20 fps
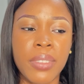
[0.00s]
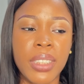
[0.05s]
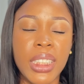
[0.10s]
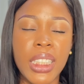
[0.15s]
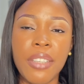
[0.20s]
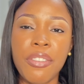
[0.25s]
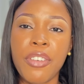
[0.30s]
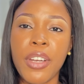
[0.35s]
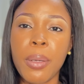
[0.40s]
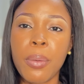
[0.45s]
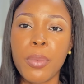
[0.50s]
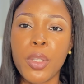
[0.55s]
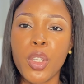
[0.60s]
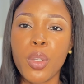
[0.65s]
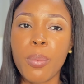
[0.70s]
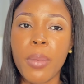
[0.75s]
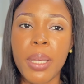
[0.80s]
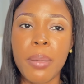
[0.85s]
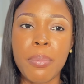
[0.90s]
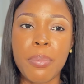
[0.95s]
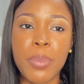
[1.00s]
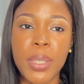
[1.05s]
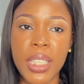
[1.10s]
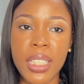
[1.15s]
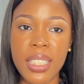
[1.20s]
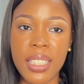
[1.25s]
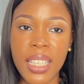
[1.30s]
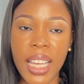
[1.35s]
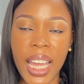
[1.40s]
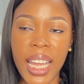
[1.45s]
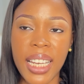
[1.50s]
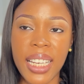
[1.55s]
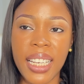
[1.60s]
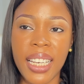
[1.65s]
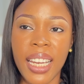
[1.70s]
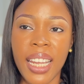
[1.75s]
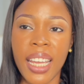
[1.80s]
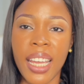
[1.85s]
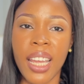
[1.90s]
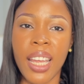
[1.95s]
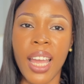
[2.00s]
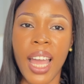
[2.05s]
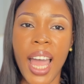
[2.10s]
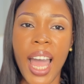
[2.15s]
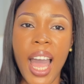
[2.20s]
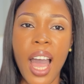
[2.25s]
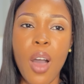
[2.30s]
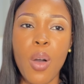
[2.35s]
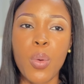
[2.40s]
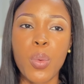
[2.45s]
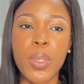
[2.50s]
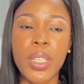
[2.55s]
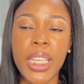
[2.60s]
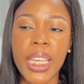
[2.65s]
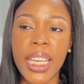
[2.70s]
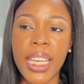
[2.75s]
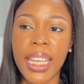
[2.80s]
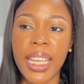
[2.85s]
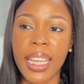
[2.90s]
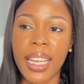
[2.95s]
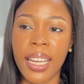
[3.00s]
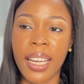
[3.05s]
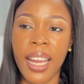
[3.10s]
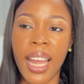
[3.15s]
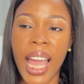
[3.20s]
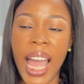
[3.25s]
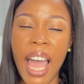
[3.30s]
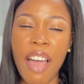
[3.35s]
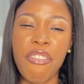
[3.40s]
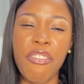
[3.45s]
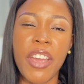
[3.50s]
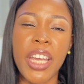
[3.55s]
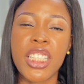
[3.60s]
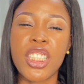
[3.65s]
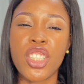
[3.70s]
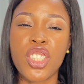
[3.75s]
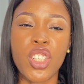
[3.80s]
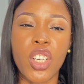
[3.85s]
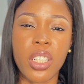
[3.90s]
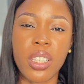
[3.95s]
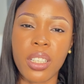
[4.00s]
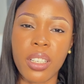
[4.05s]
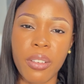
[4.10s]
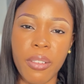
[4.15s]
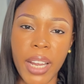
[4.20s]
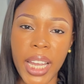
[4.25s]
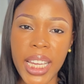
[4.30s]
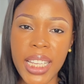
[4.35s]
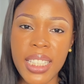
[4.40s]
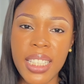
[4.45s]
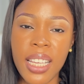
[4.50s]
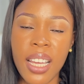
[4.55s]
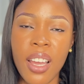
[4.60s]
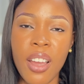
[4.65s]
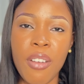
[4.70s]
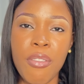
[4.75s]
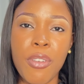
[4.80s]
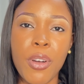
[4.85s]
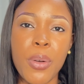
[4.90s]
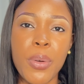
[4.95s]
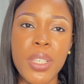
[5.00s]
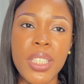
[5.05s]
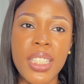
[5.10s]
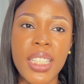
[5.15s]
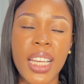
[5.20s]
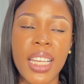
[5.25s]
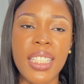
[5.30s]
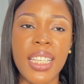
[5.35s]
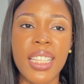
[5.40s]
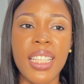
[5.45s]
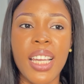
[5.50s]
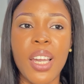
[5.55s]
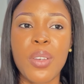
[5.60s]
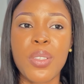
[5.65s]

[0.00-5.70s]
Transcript: different human beings and how they affect each other, right? For instance, I think I